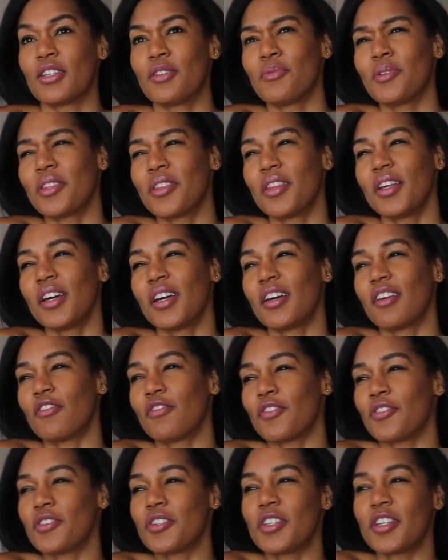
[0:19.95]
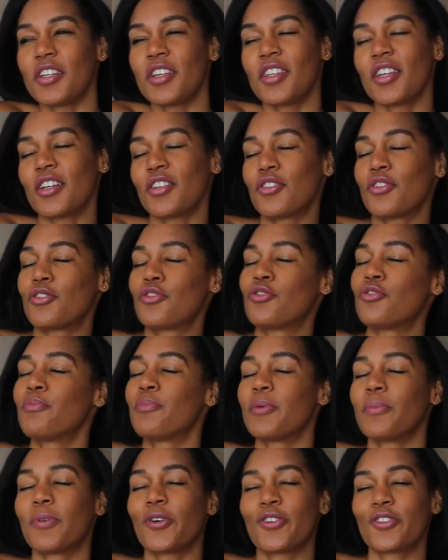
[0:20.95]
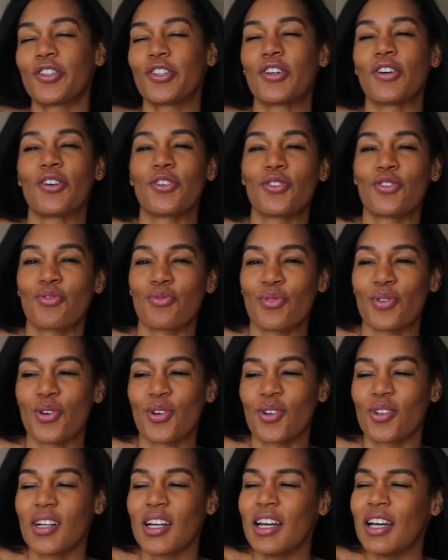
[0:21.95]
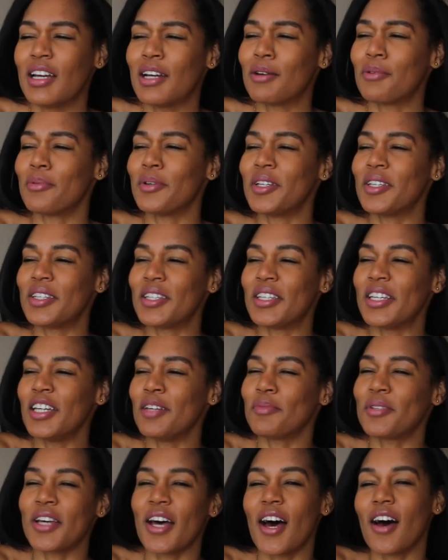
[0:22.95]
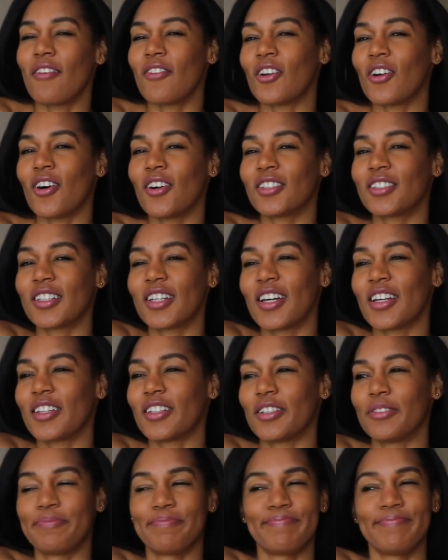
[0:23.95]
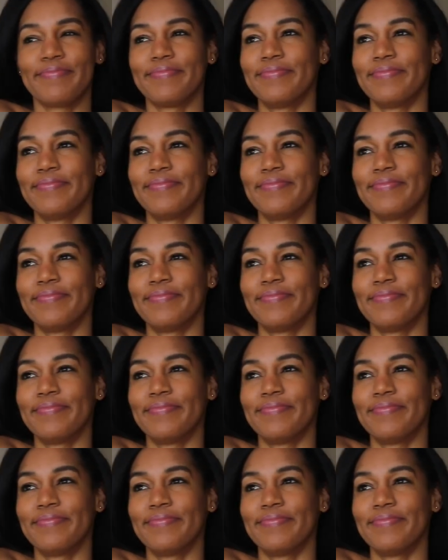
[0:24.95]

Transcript: You would think for a city that's super multicultural, we seem to have it all together.